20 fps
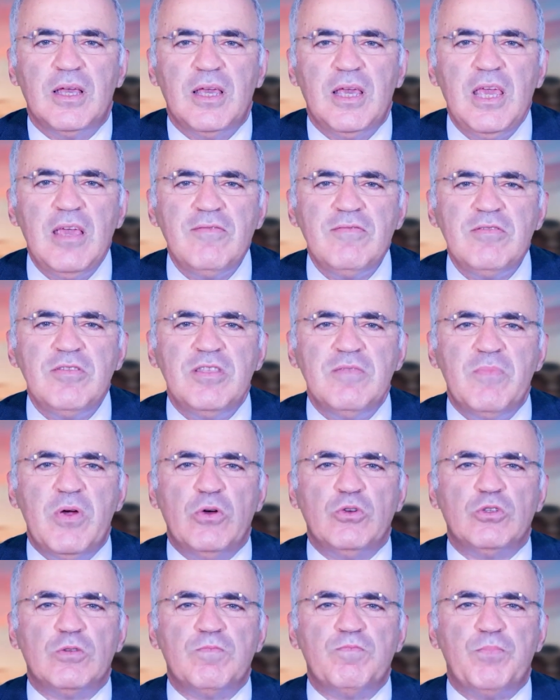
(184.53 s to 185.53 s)
Even the
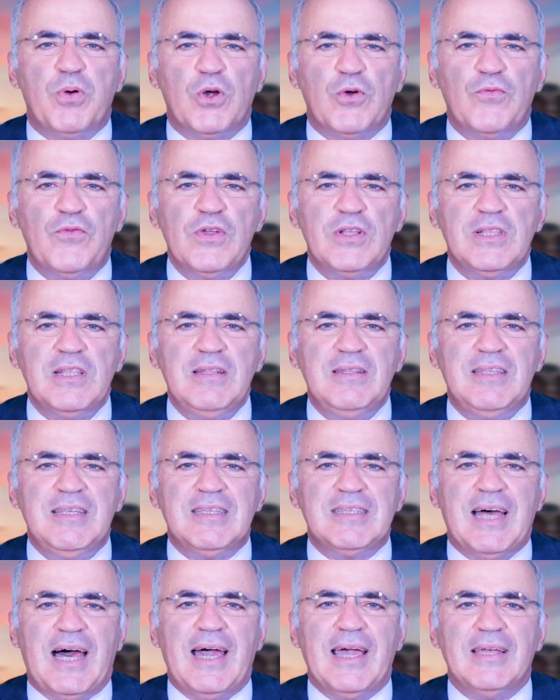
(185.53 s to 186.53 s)
most perfectly
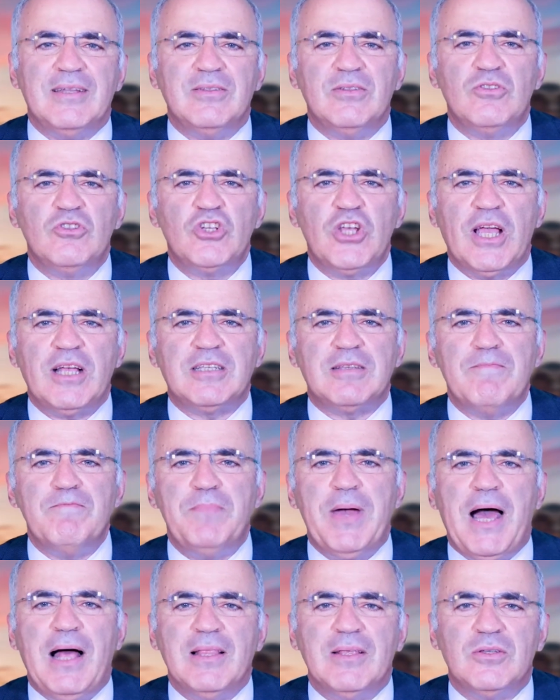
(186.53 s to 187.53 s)
designed checks and
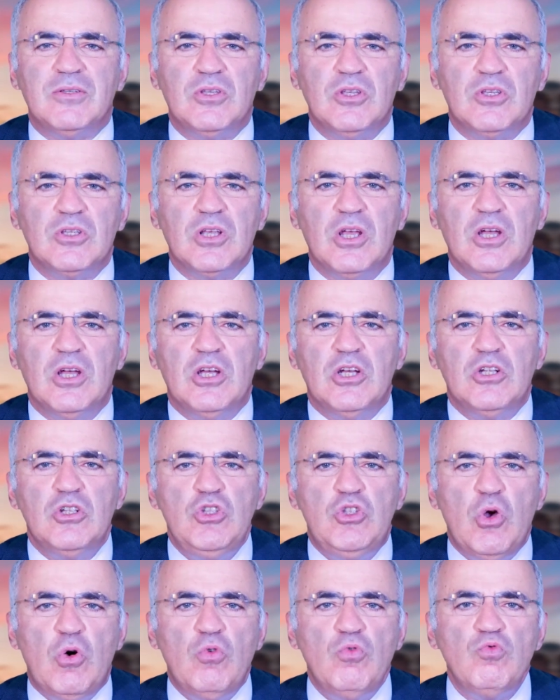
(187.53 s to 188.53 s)
balances
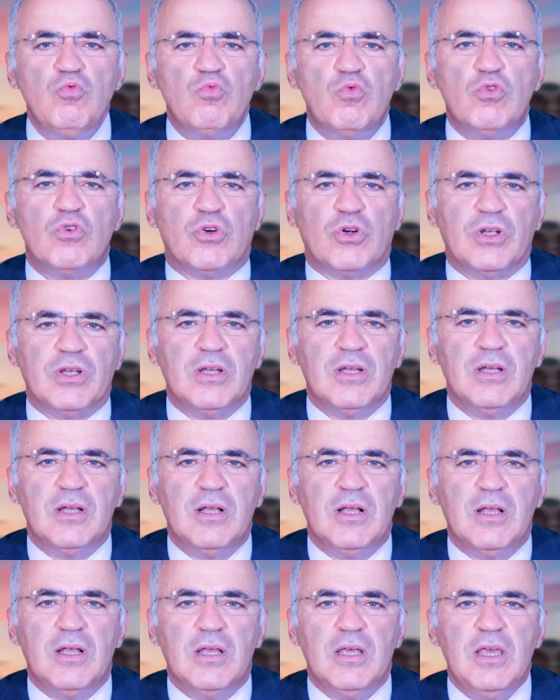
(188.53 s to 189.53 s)
don't work
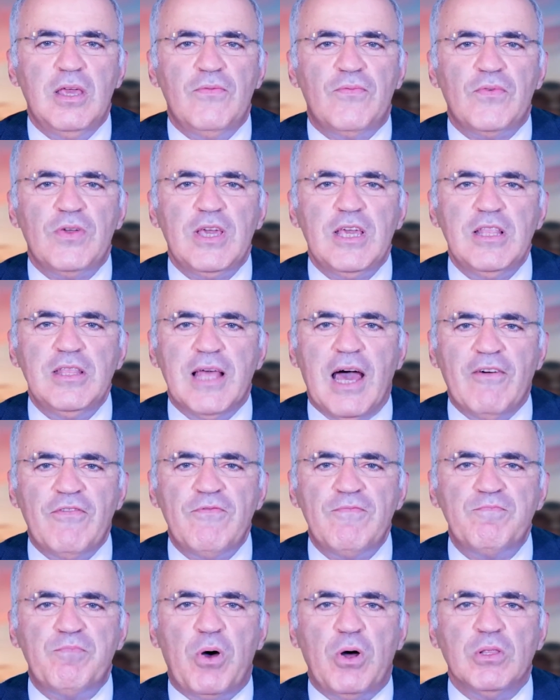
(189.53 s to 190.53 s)
if
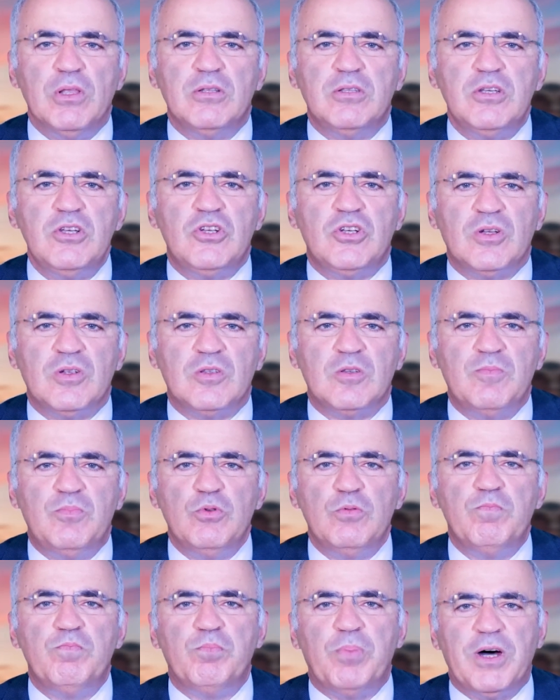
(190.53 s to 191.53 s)
enough politicians
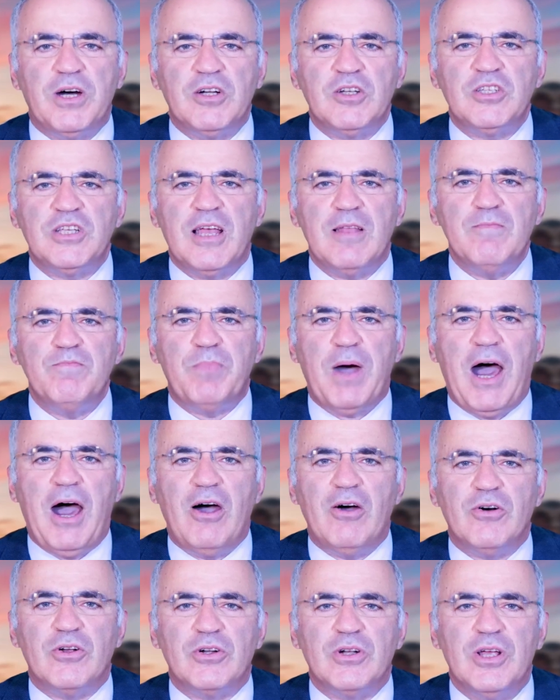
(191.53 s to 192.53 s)
put party and
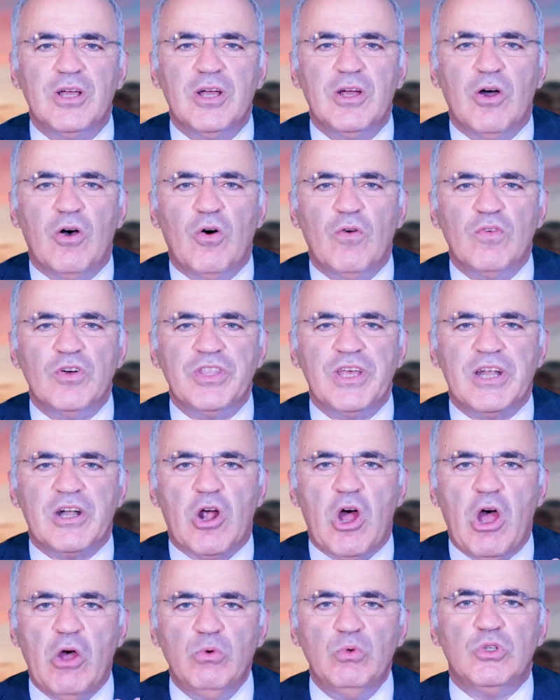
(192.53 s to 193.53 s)
power over their
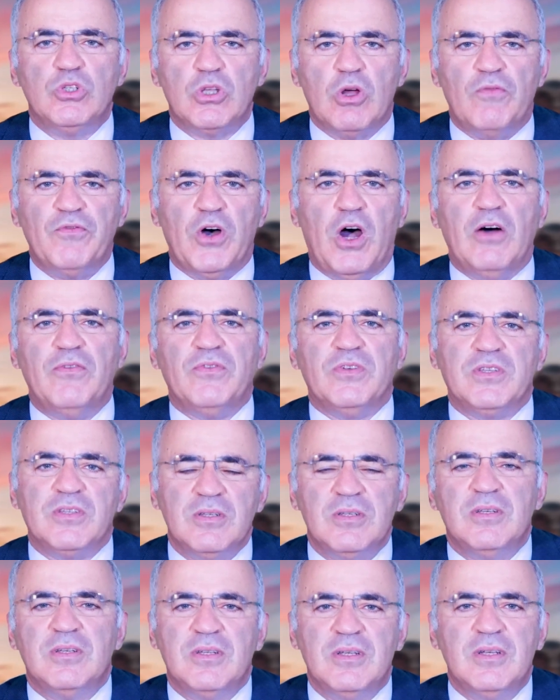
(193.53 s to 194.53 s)
oaths of
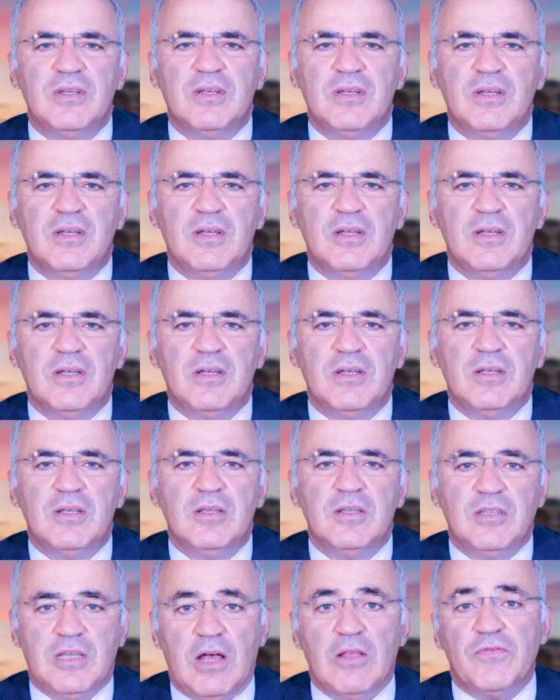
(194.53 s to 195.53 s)
office.
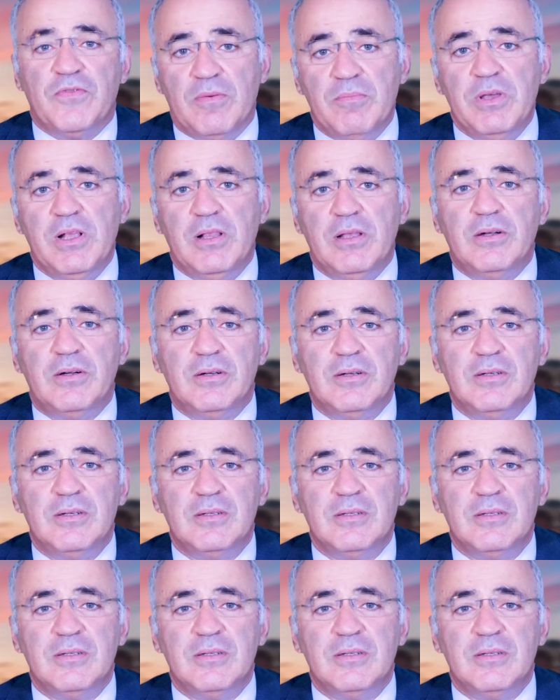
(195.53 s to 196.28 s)
Sound familiar?